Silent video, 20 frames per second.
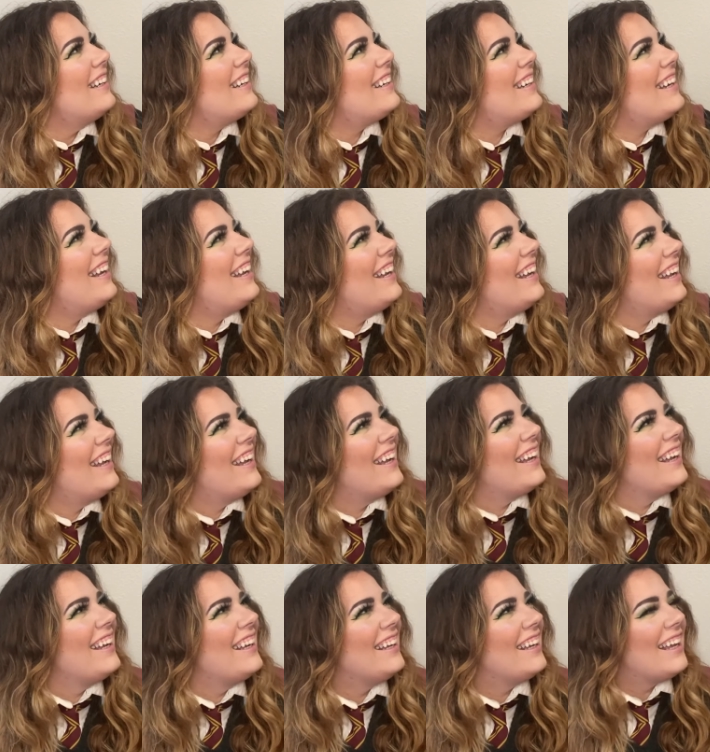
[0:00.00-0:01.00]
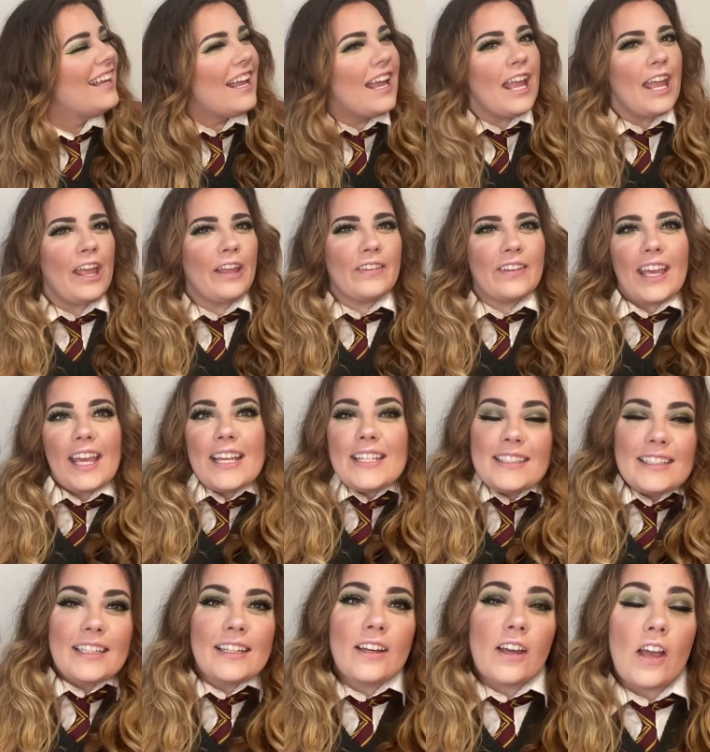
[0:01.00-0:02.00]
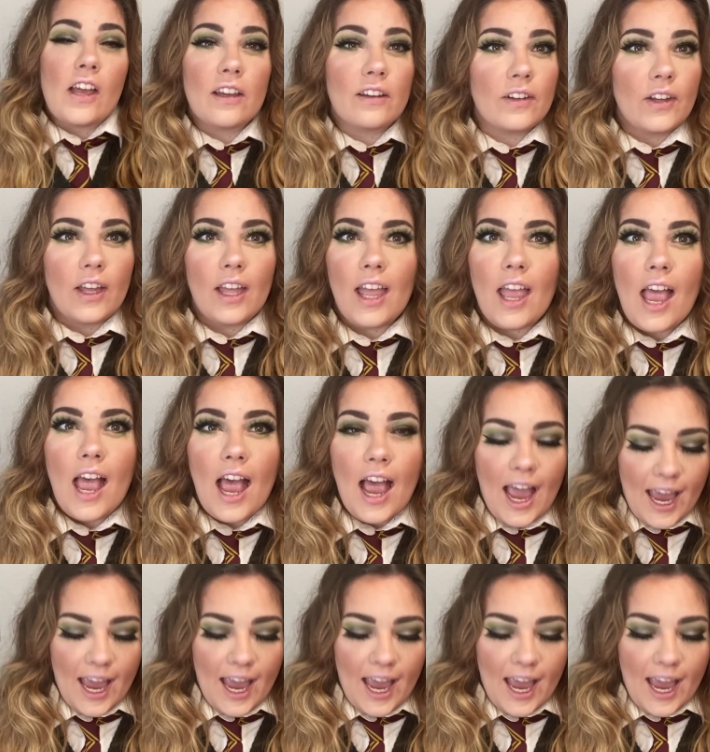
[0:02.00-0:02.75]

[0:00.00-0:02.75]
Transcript: I guess we're meant to be a Slytherin.